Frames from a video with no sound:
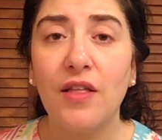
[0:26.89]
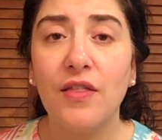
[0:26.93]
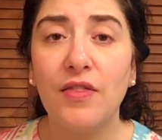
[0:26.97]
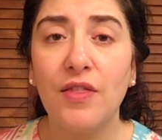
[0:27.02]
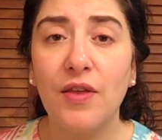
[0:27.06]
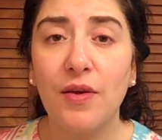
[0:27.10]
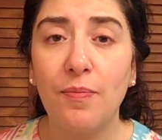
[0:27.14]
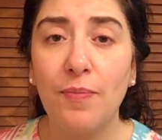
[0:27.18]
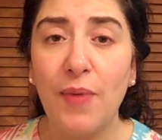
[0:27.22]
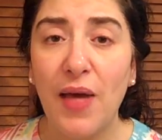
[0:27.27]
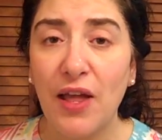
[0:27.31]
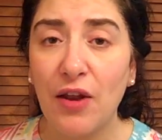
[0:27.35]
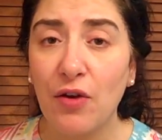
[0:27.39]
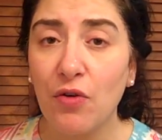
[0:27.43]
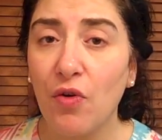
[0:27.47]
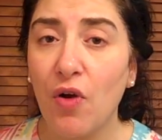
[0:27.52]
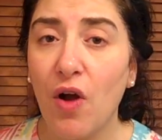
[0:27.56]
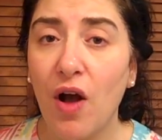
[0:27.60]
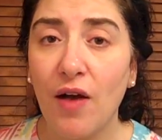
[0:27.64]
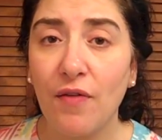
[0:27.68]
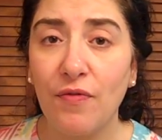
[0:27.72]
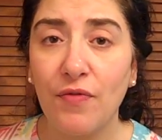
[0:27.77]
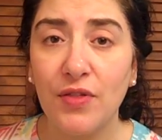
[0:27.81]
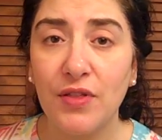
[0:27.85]
They're better
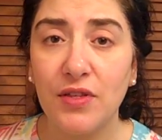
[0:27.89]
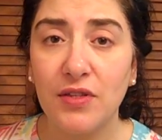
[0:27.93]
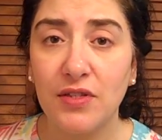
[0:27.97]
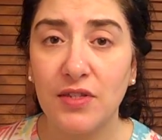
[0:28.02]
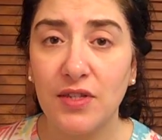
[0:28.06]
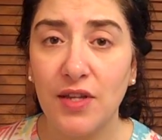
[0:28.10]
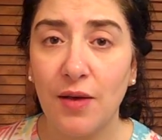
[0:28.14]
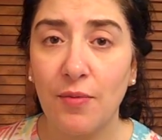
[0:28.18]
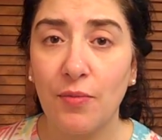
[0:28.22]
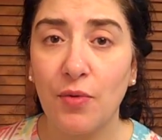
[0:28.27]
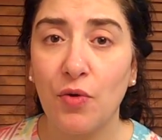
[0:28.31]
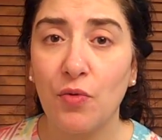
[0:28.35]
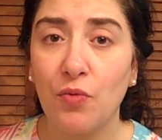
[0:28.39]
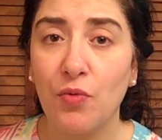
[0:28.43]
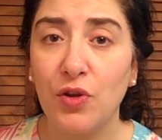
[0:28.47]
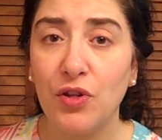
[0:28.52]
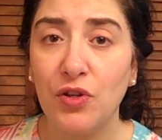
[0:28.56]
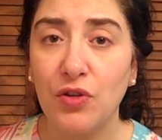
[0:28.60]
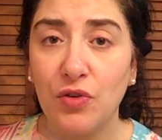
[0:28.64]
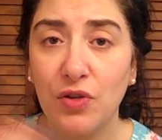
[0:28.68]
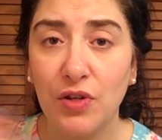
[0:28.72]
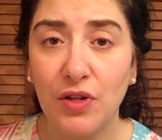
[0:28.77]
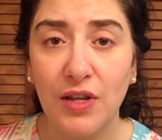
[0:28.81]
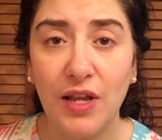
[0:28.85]
off in the summer when
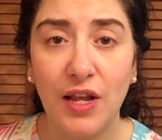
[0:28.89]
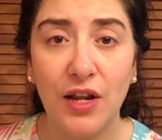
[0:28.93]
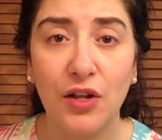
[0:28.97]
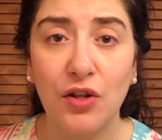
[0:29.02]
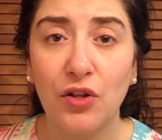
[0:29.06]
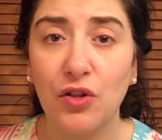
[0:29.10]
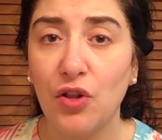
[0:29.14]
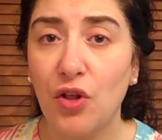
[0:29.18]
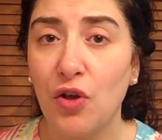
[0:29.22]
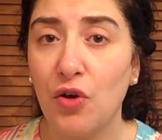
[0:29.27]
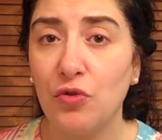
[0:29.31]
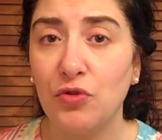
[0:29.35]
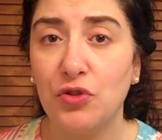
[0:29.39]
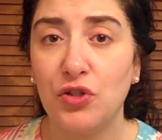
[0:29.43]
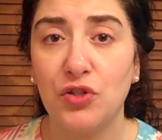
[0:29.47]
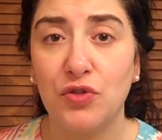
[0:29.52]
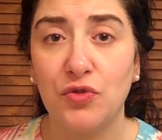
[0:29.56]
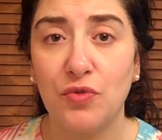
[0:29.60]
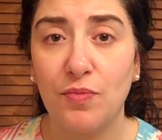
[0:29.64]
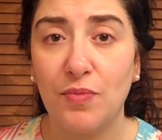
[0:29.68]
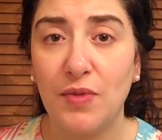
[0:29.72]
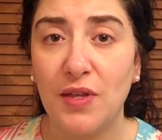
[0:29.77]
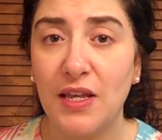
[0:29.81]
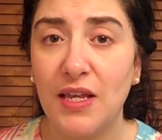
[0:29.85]
you can get a glow
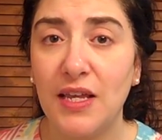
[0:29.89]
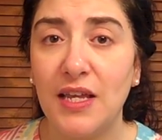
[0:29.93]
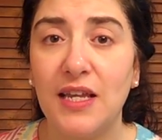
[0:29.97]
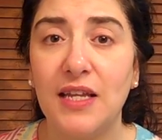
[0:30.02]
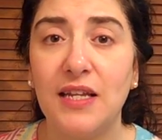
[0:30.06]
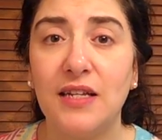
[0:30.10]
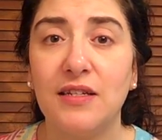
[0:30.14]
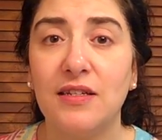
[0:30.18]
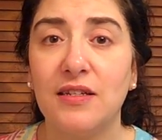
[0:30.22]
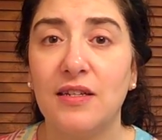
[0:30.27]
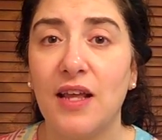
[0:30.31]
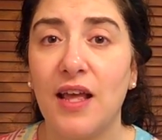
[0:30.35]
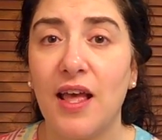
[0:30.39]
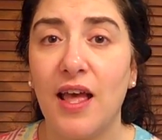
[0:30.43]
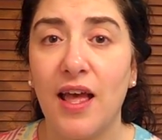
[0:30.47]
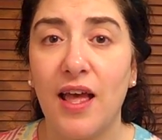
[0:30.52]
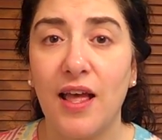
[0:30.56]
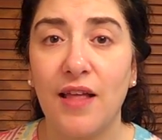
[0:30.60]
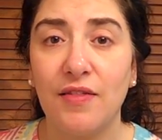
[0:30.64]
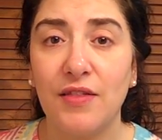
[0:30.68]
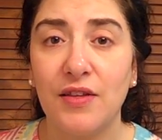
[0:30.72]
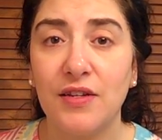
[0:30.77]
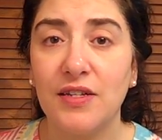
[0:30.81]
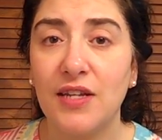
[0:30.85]
just from the heat
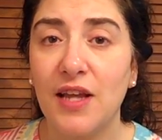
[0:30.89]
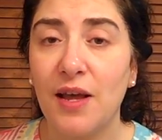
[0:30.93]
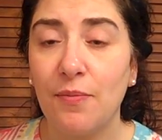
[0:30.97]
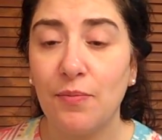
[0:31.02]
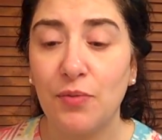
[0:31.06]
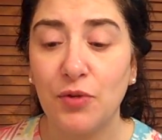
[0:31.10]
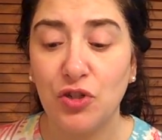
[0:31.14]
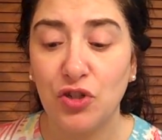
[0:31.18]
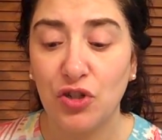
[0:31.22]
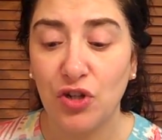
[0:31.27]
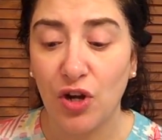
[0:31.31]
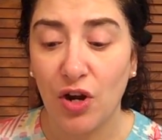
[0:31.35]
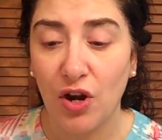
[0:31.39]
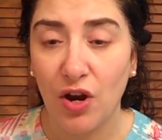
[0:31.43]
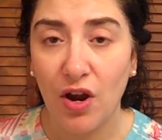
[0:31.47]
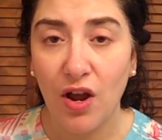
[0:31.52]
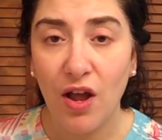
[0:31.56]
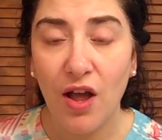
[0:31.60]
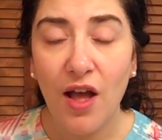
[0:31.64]
and the temperature.